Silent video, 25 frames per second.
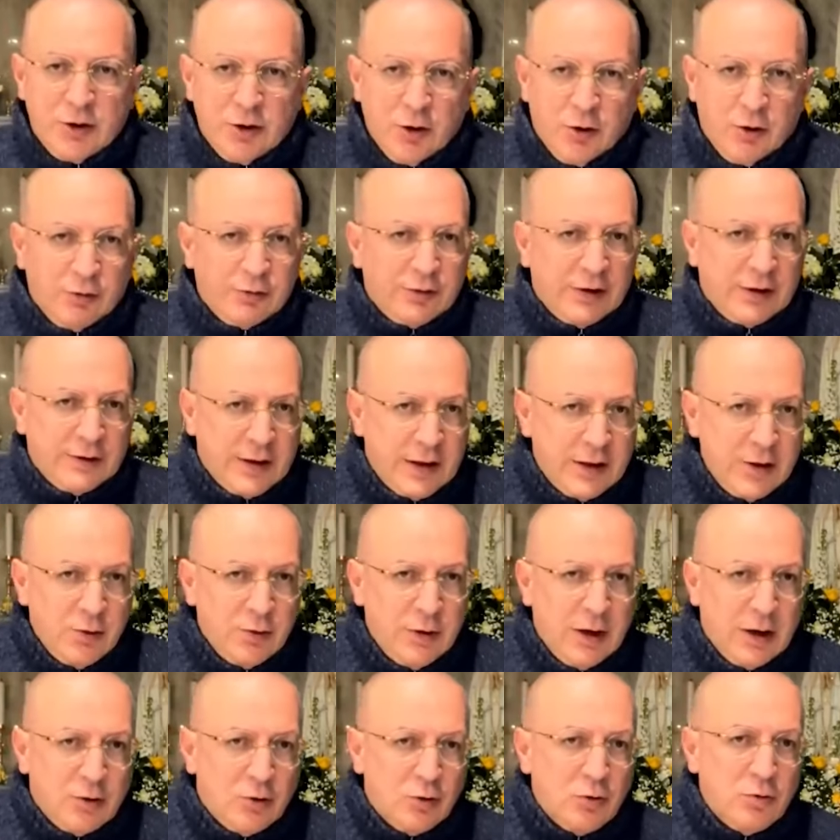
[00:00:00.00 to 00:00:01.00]
Well, I don't want to
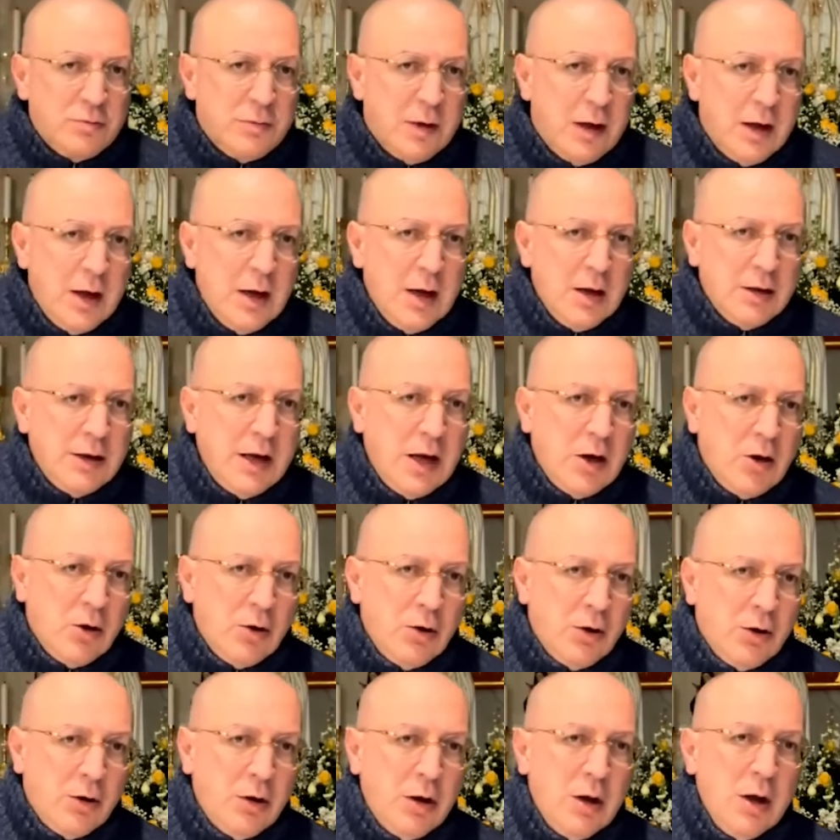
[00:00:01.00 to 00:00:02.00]
hear about Dominutella, one
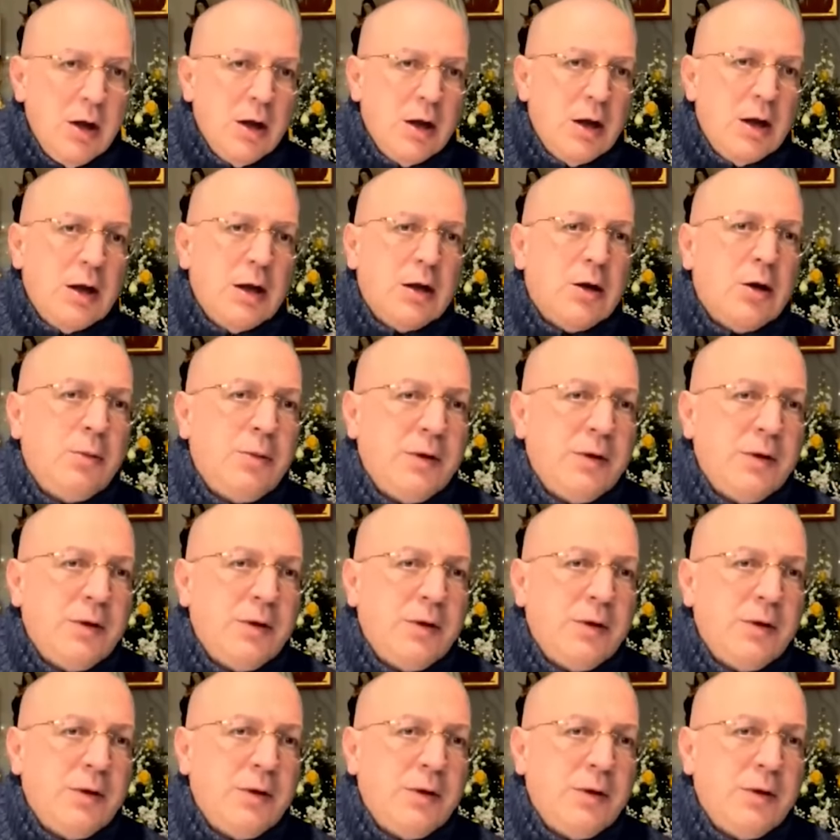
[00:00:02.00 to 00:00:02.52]
might say,